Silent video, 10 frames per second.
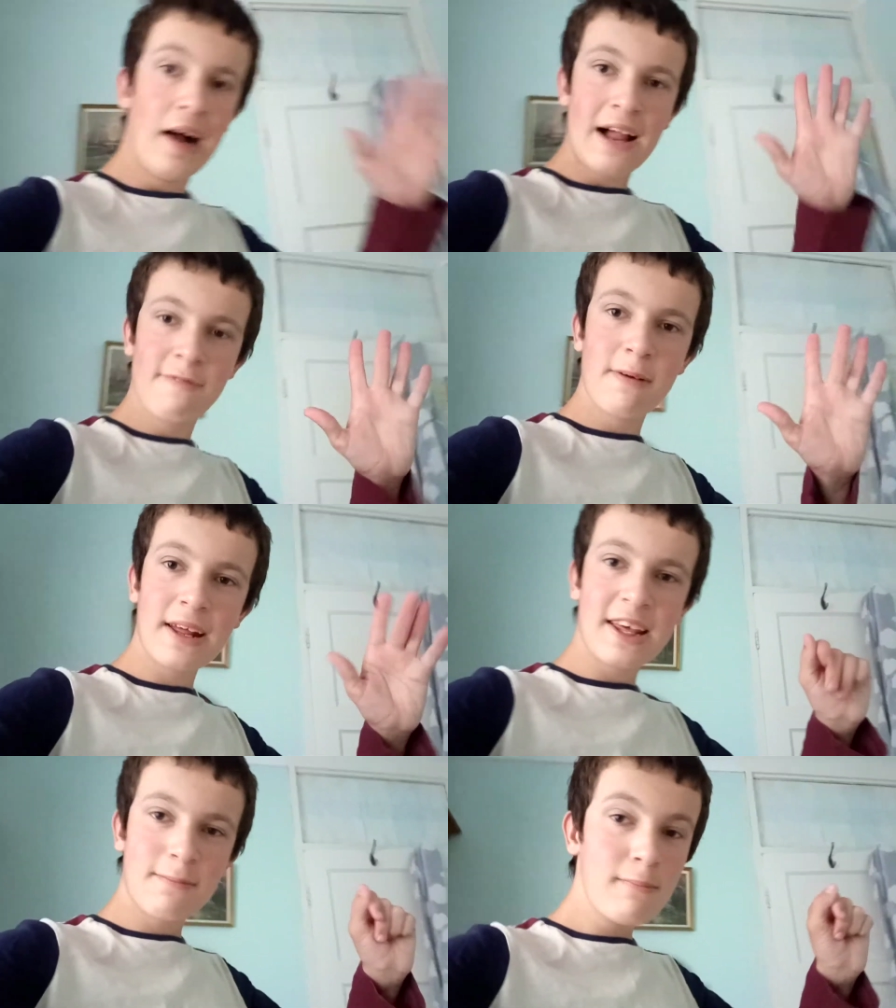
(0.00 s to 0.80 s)
everybody,
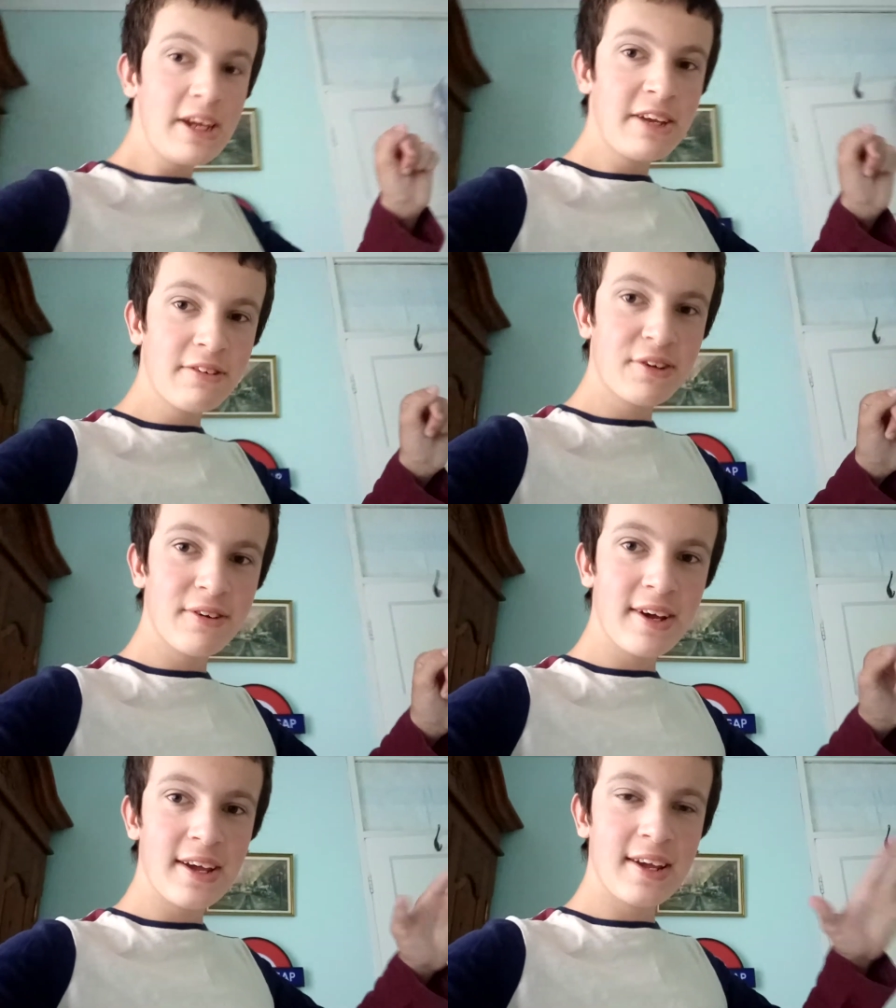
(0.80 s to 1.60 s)
it's me, Meteor
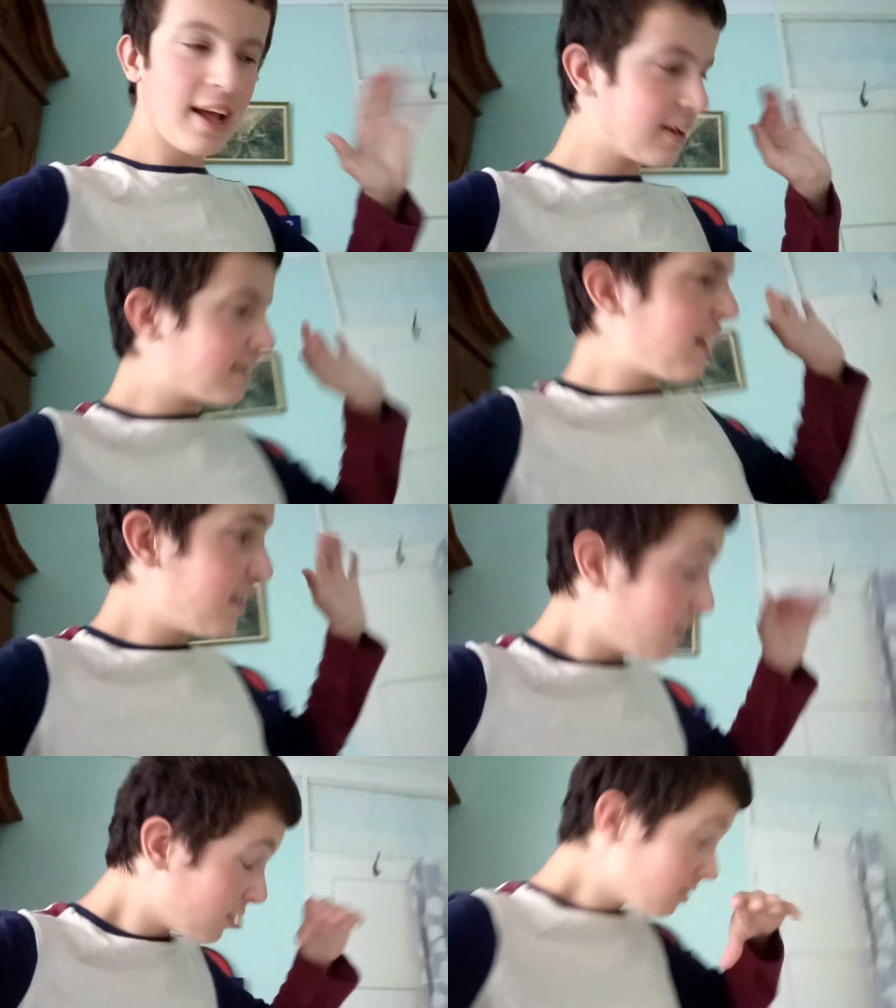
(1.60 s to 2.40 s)
here, and today
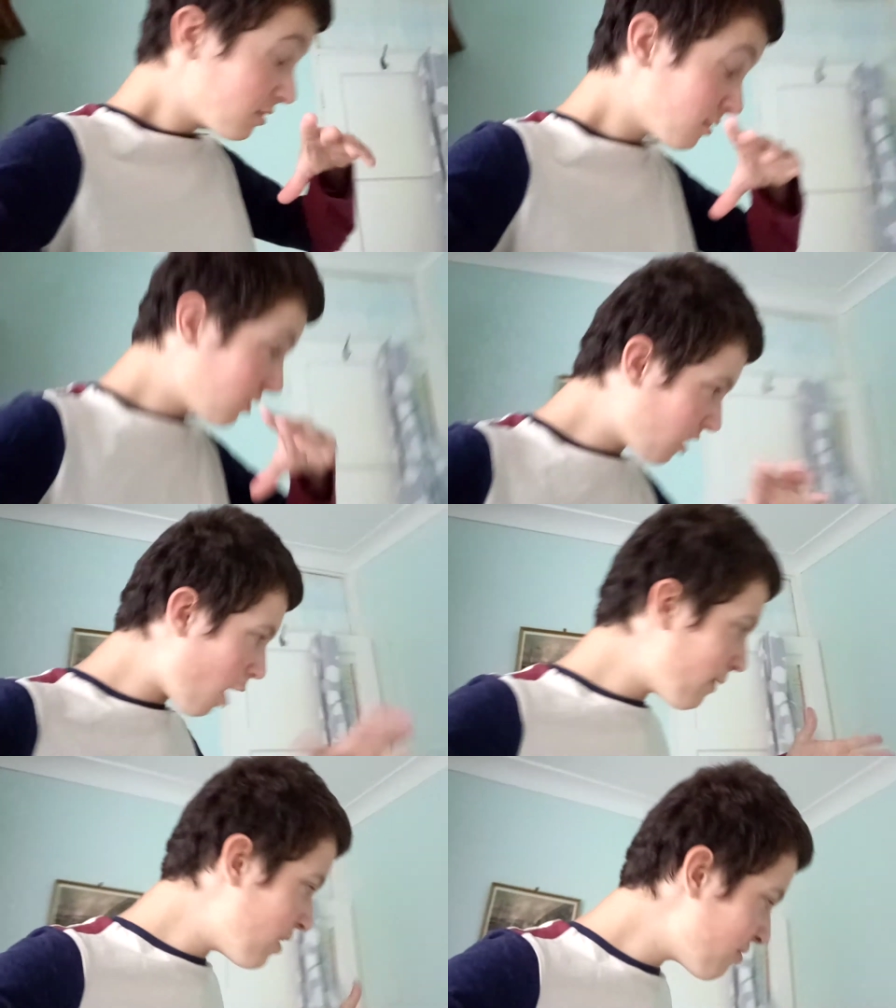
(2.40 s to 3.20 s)
the
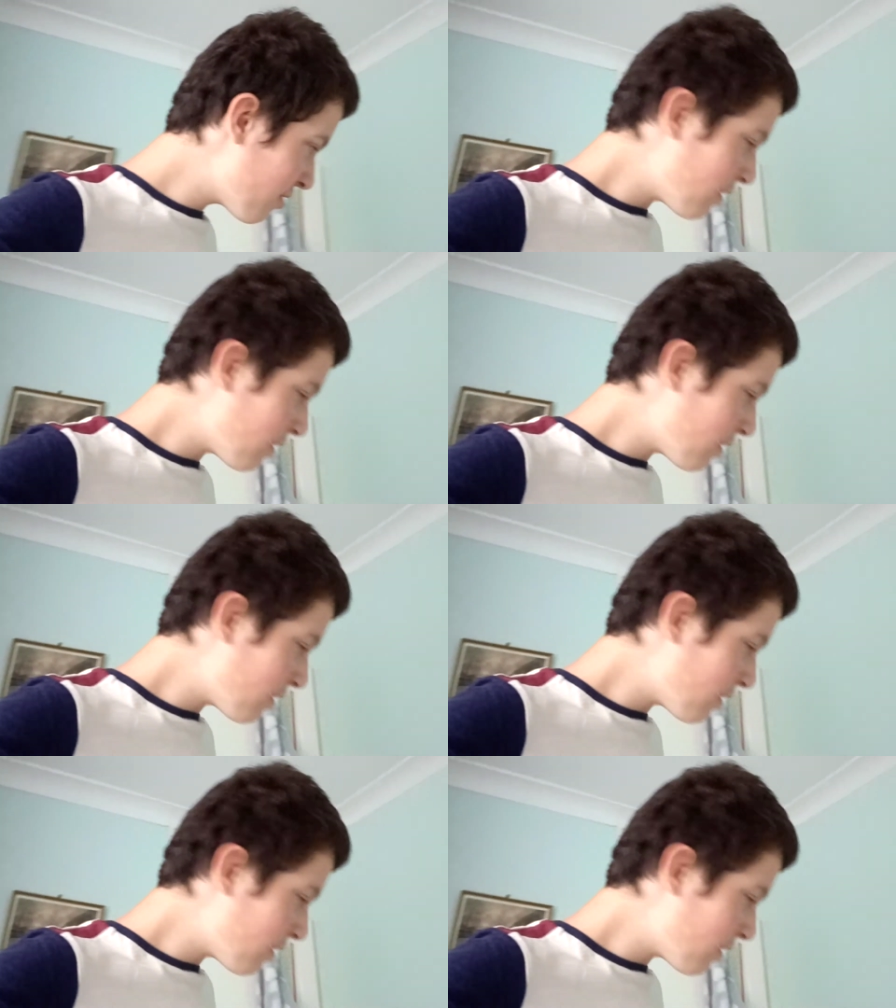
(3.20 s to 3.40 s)
time is